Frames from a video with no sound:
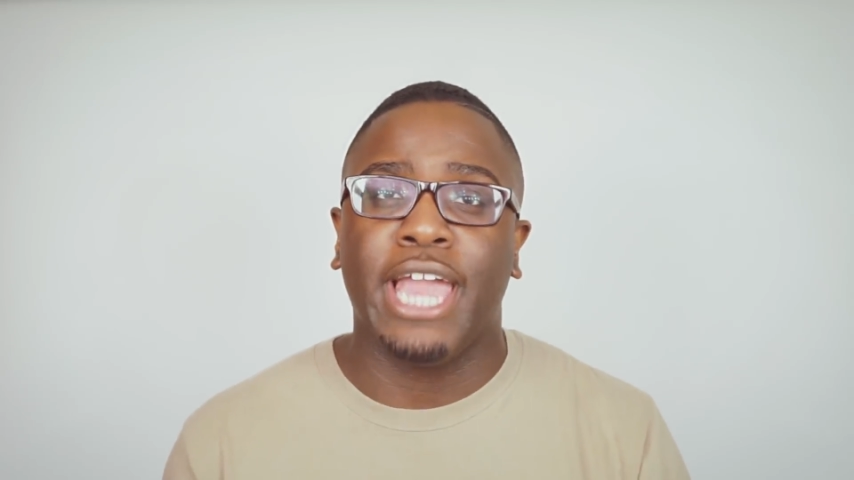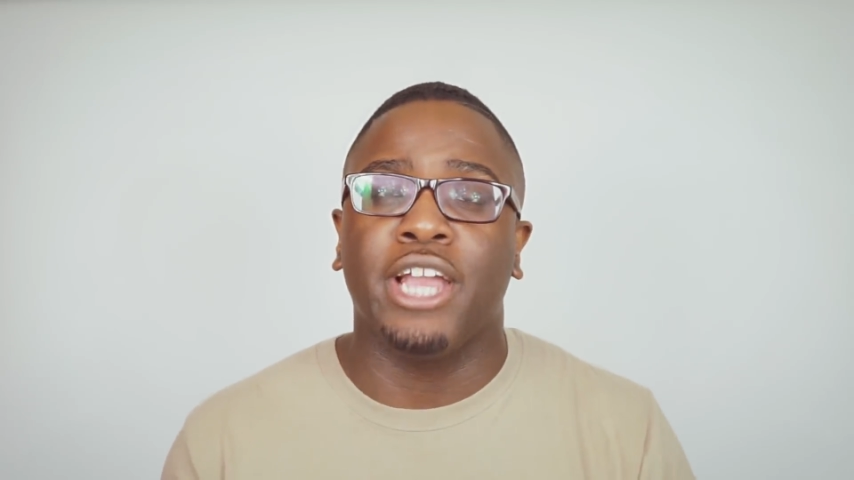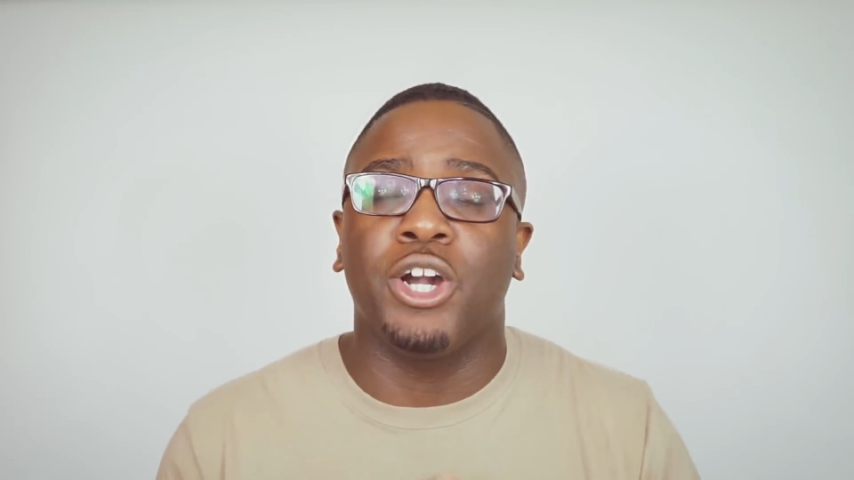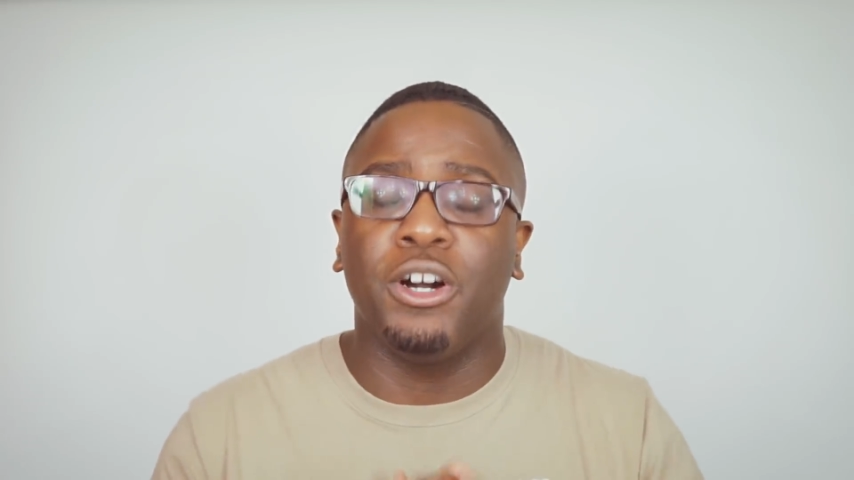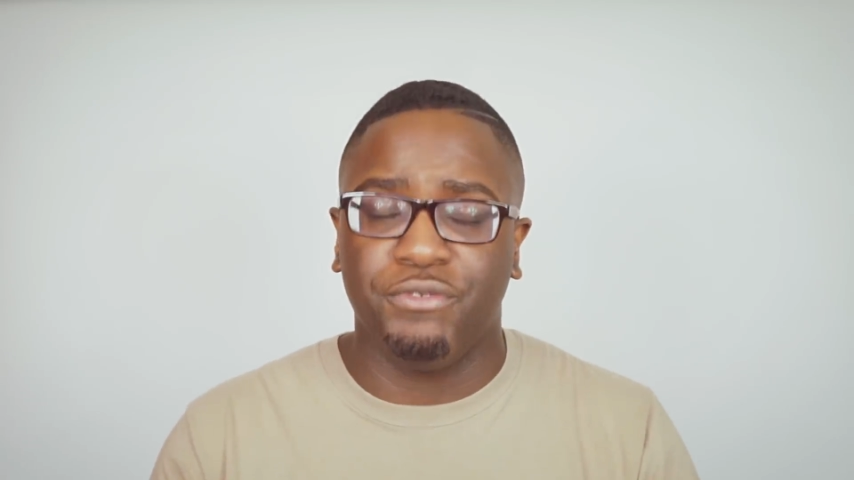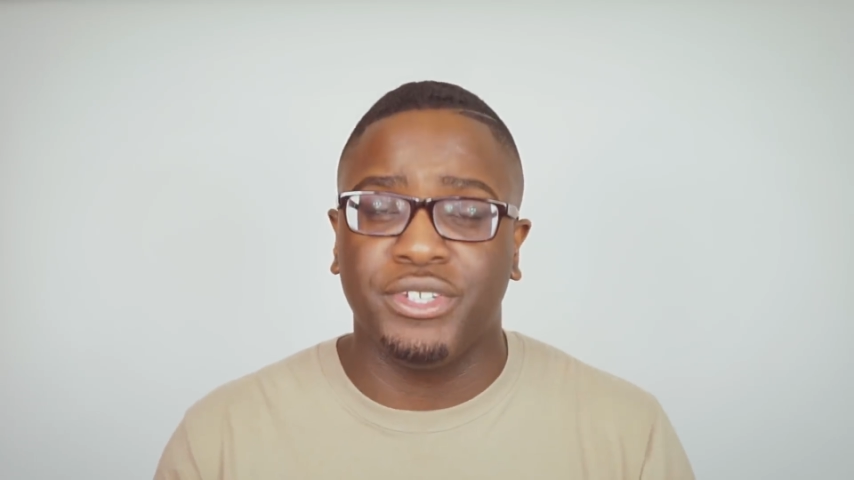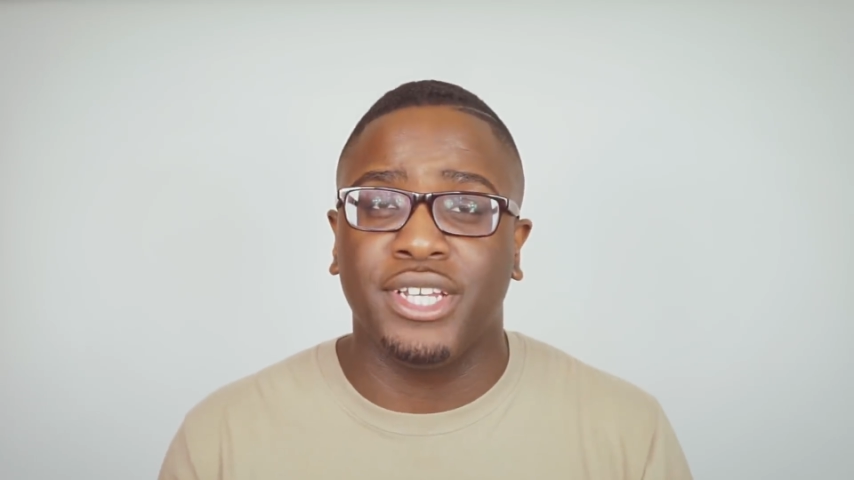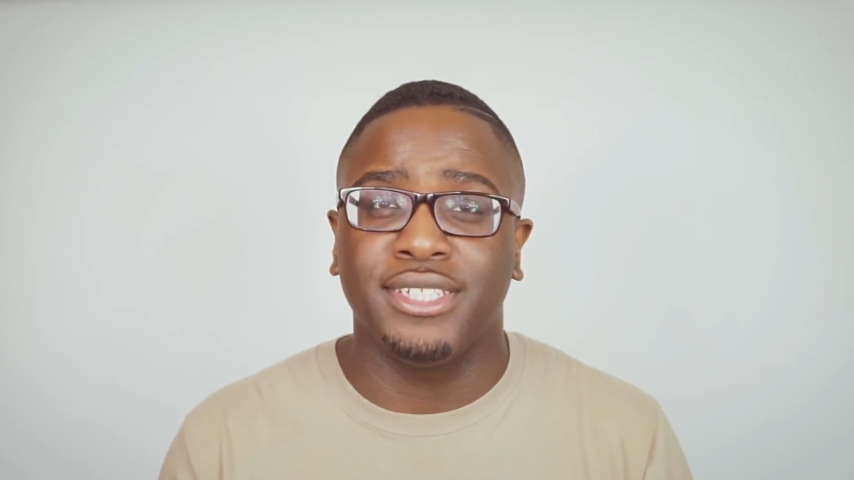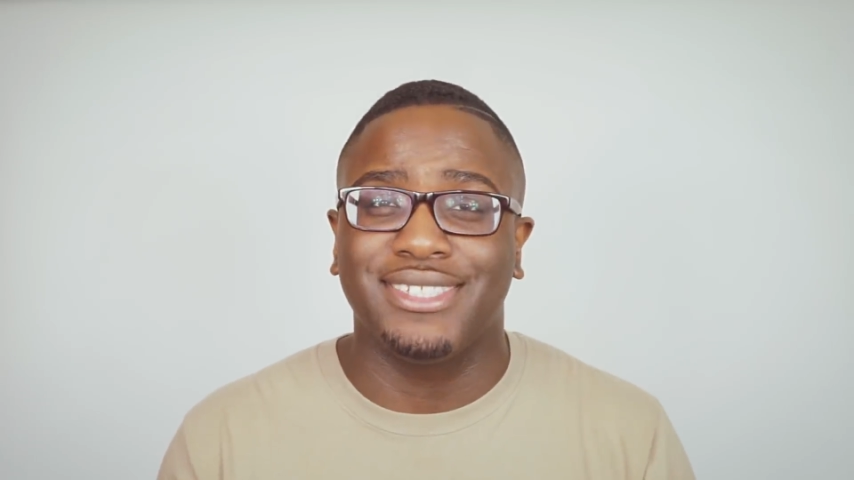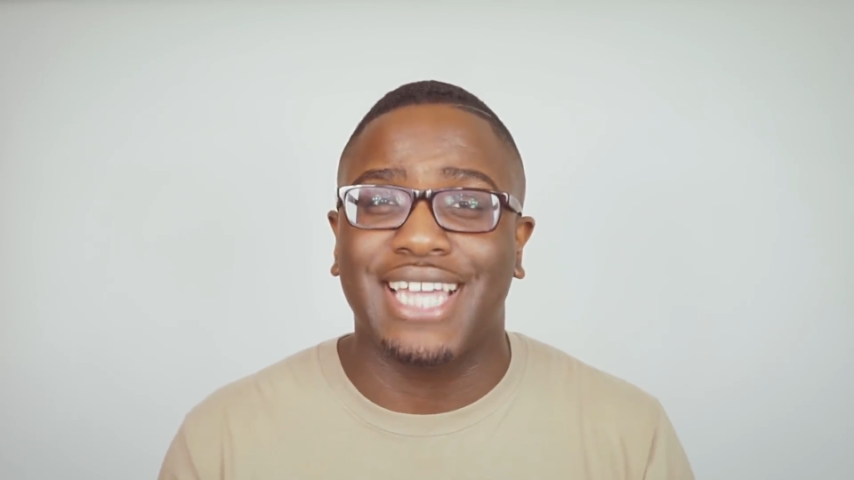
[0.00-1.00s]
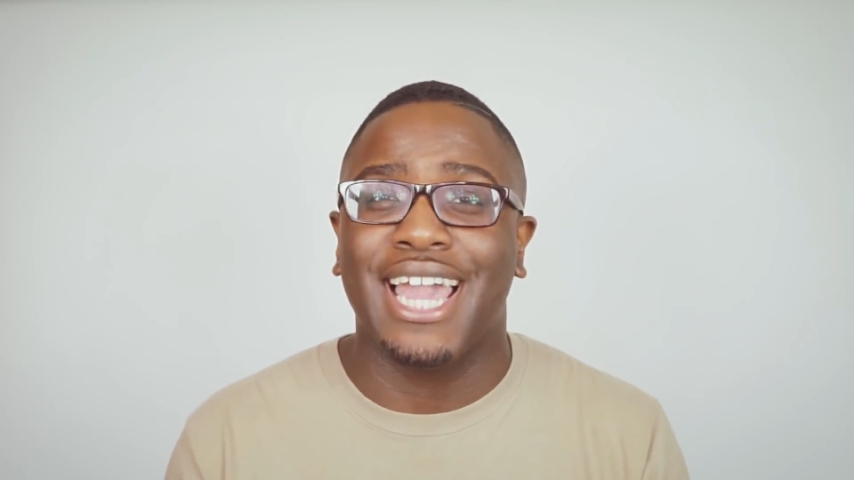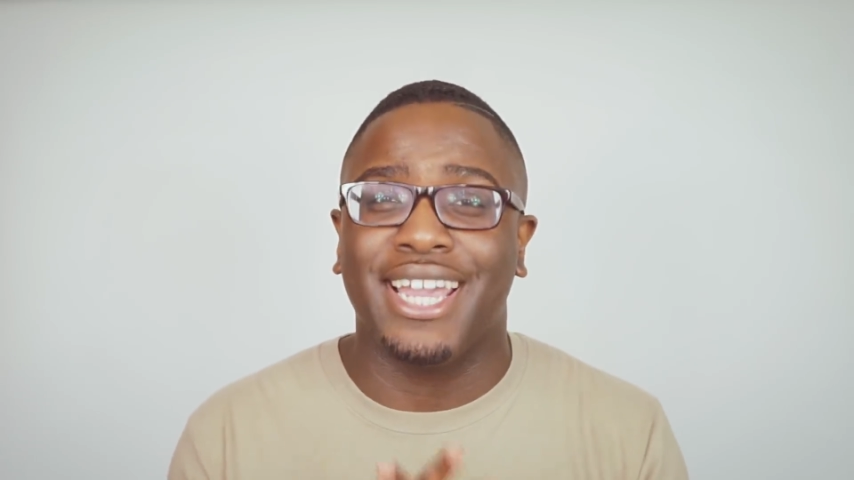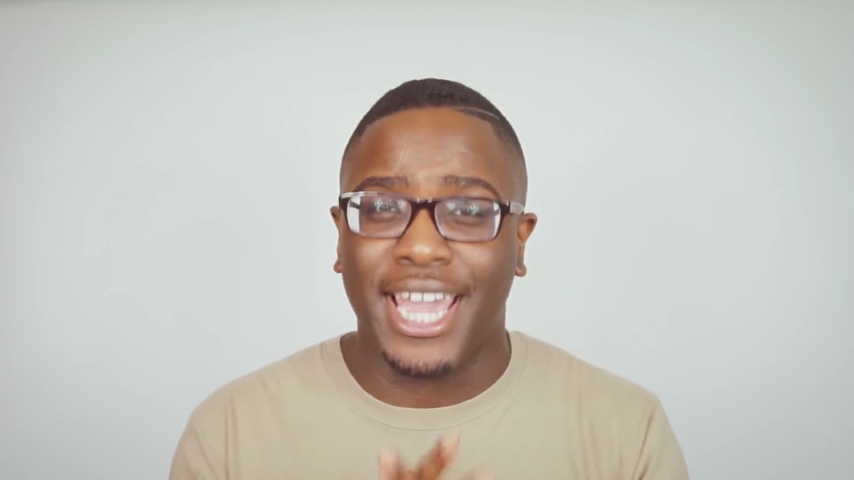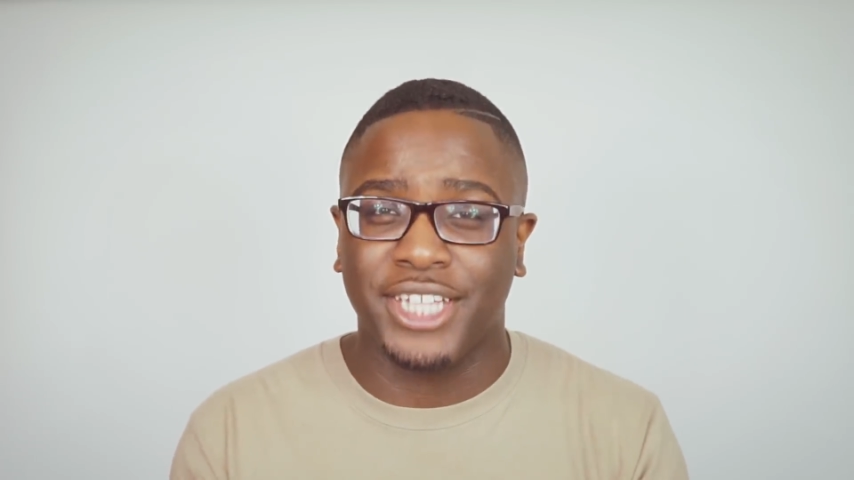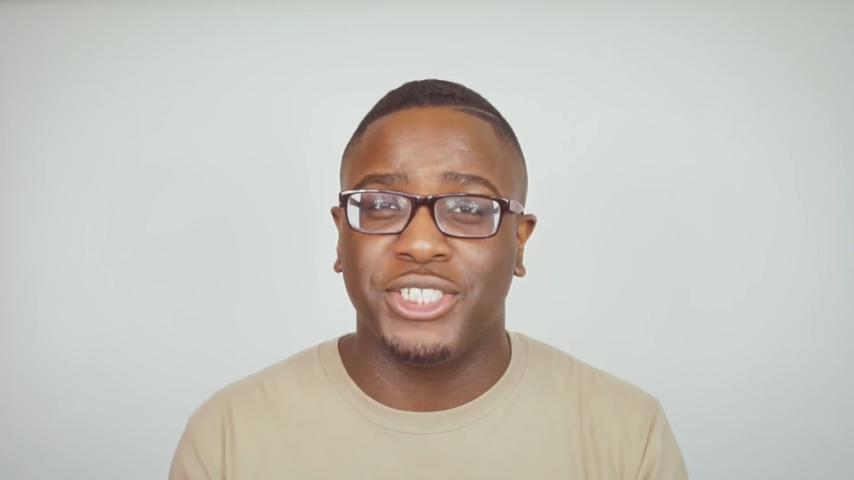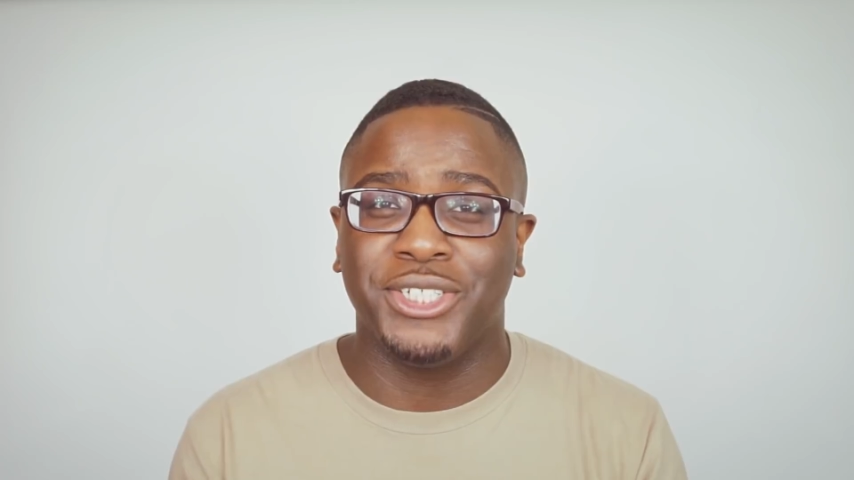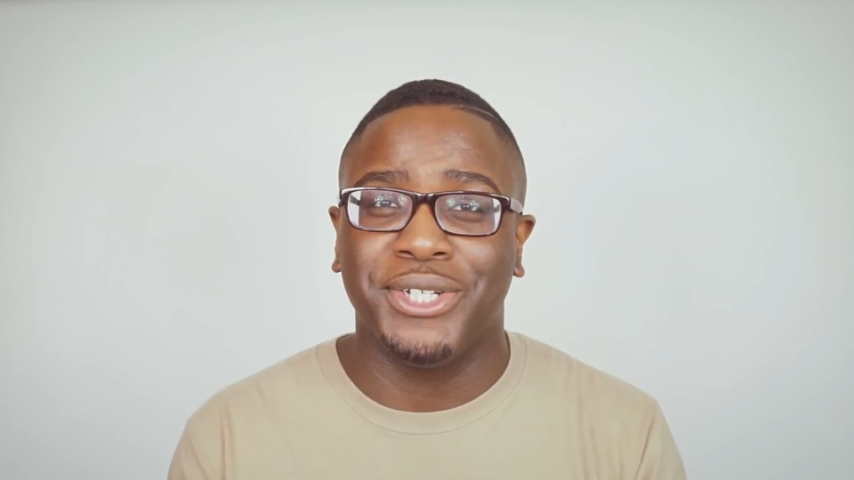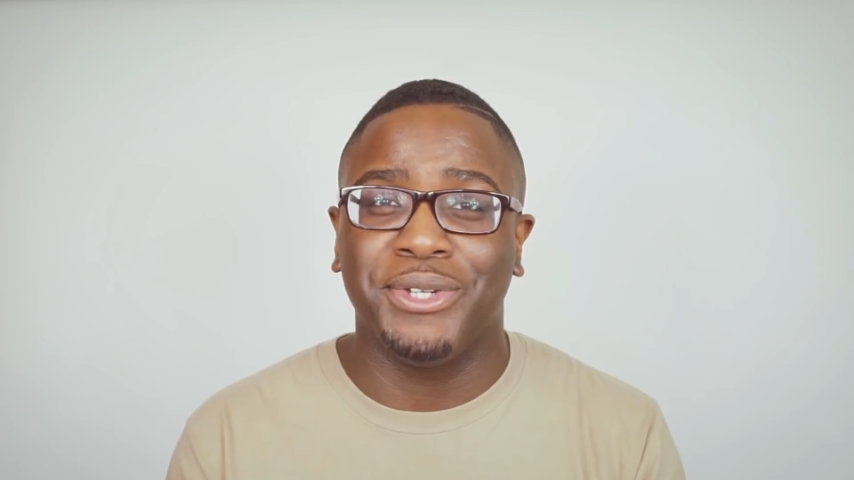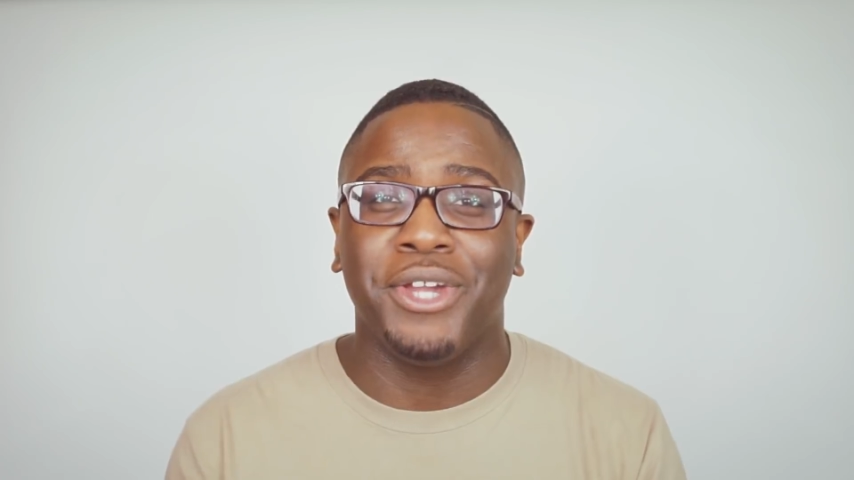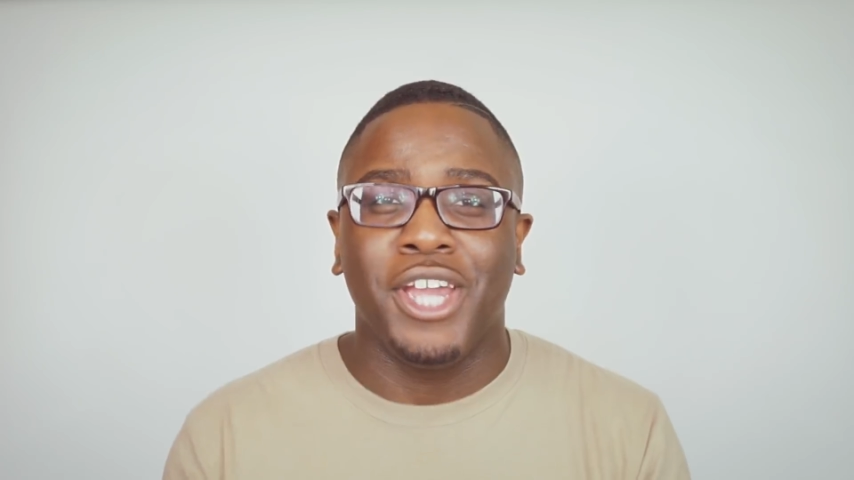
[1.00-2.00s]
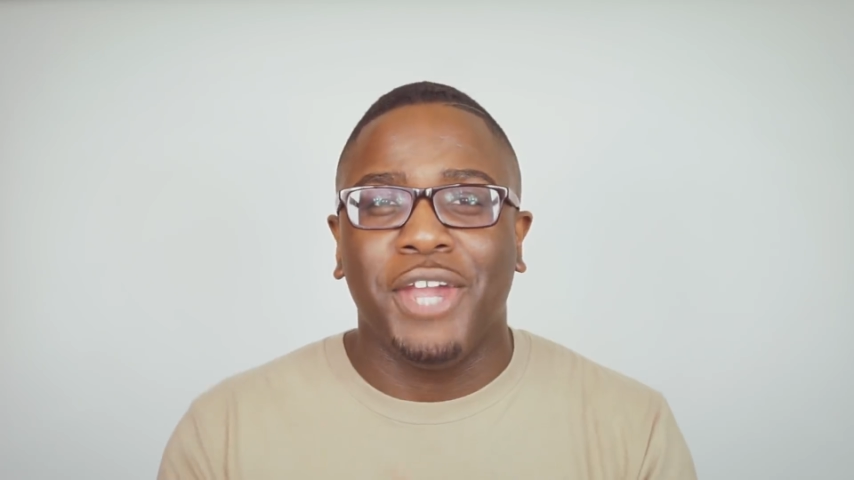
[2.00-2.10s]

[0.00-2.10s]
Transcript: in confidence against you,